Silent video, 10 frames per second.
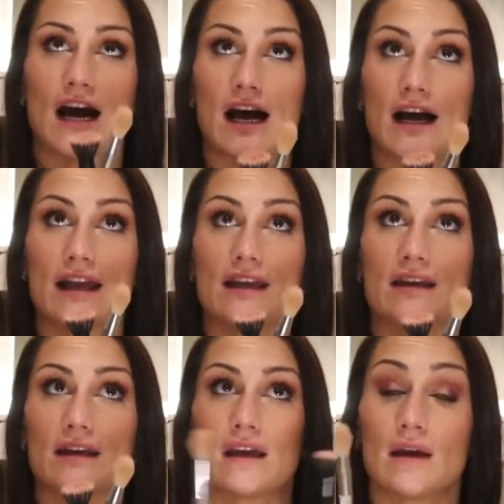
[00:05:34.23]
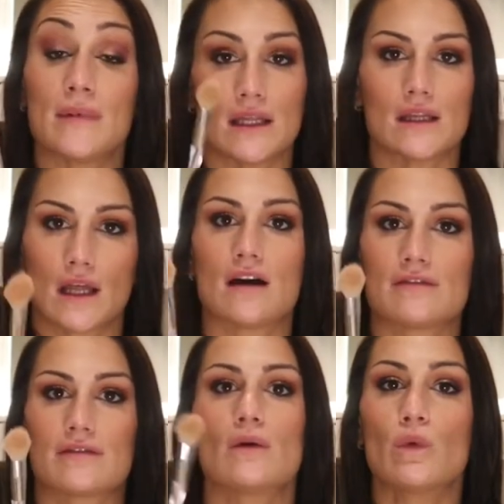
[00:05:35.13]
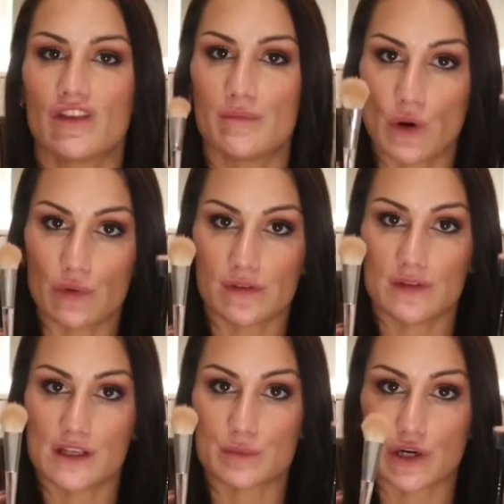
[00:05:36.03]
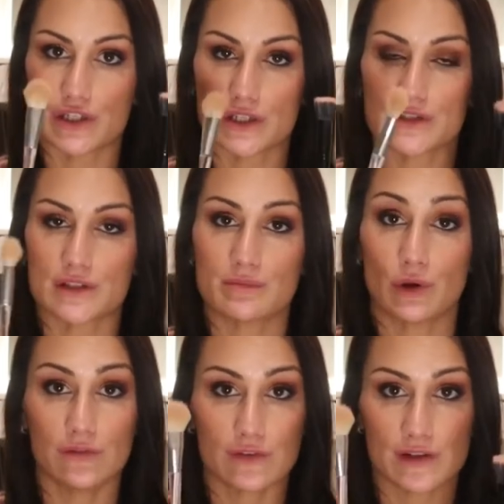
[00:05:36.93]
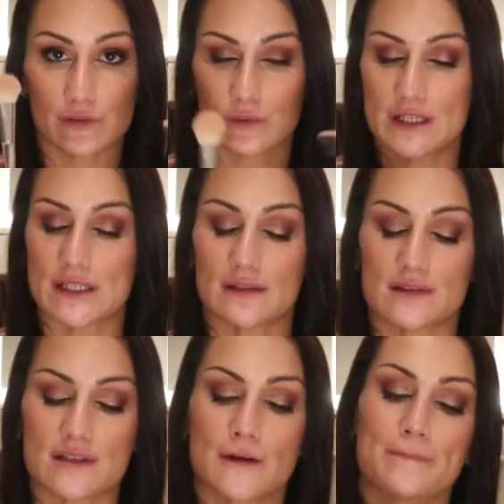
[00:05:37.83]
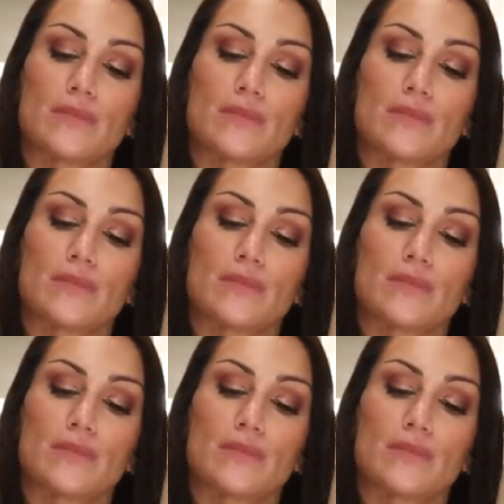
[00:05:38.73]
I am in love with both of these brushes, both for different reasons.